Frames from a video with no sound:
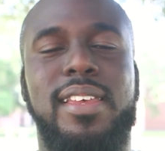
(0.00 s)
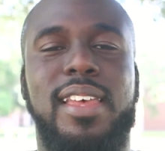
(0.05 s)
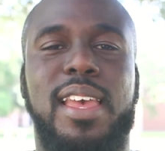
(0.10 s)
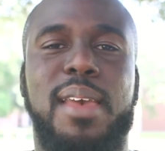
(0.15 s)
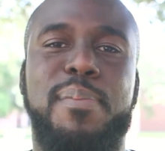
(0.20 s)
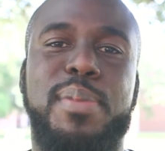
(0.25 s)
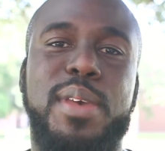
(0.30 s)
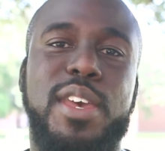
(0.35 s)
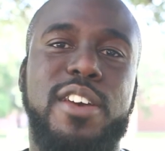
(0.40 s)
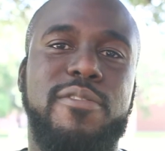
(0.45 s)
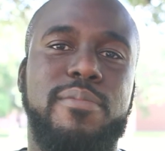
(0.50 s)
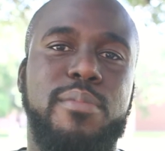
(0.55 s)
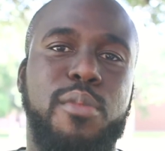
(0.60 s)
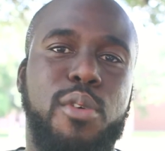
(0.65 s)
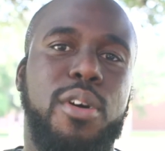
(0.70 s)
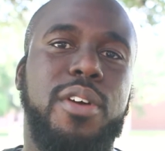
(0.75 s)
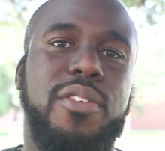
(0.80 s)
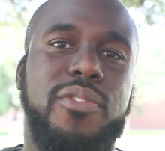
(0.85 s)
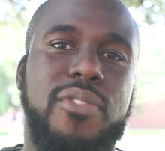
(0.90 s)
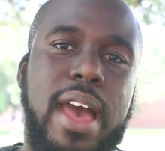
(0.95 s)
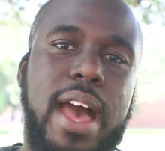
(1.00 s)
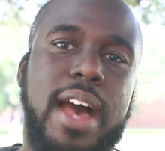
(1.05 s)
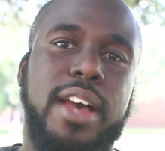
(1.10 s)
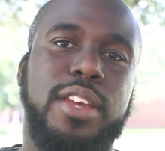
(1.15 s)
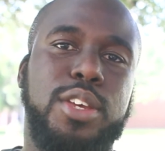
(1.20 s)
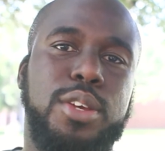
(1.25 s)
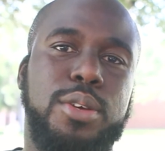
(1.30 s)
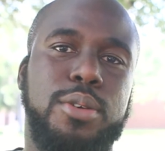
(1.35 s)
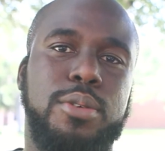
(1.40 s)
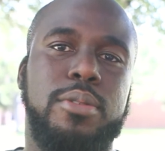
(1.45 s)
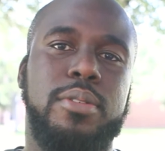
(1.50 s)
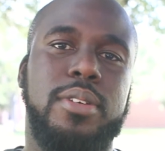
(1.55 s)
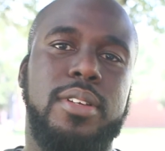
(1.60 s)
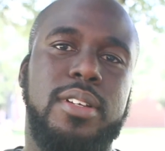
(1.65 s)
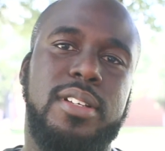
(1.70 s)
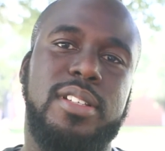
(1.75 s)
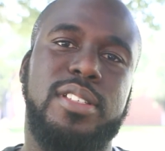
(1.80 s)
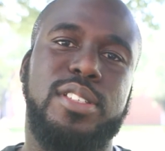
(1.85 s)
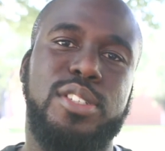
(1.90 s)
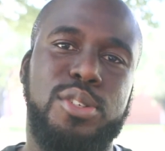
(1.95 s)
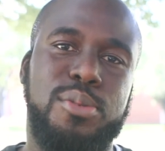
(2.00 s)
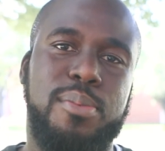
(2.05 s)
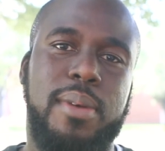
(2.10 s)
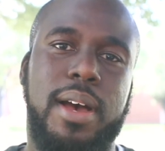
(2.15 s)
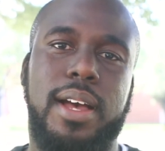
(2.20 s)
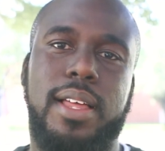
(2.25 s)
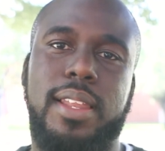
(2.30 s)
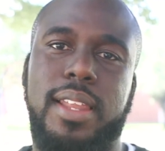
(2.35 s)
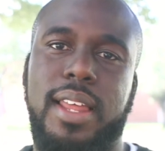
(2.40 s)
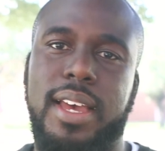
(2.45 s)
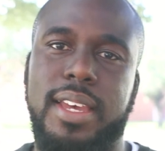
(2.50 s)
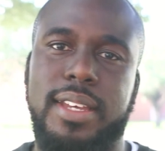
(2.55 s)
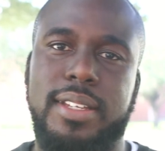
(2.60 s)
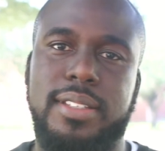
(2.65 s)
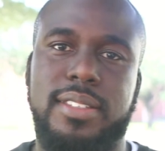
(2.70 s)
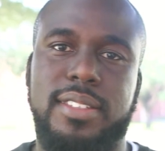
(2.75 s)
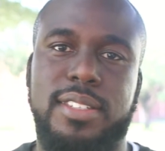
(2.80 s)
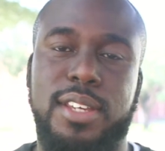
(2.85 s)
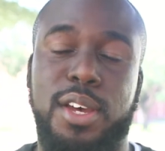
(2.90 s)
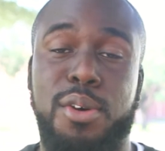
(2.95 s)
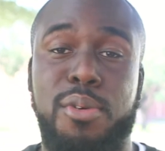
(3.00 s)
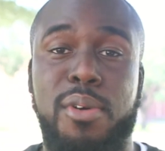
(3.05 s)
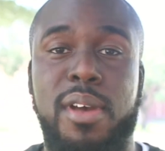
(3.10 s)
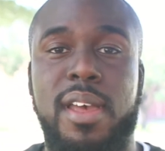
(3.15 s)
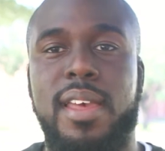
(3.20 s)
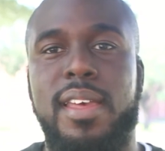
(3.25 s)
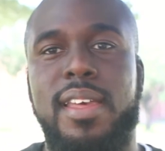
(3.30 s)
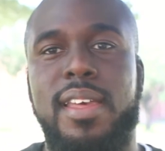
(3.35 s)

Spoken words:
and be of more value to my clients. So